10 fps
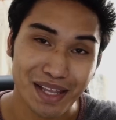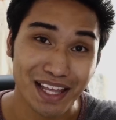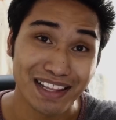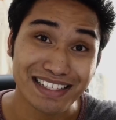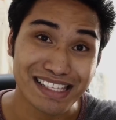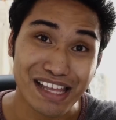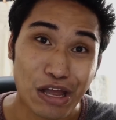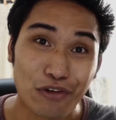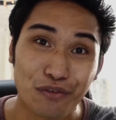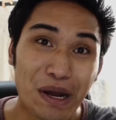And that's the
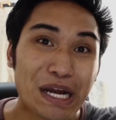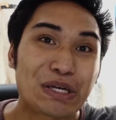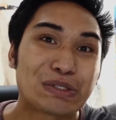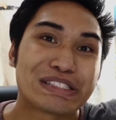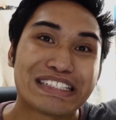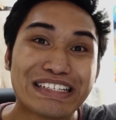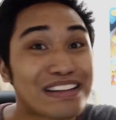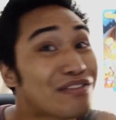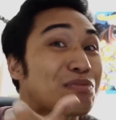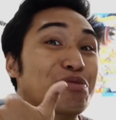Alfredo
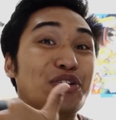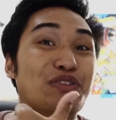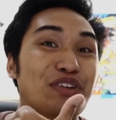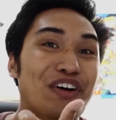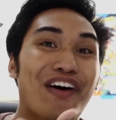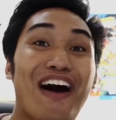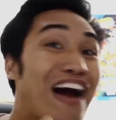seal of approval.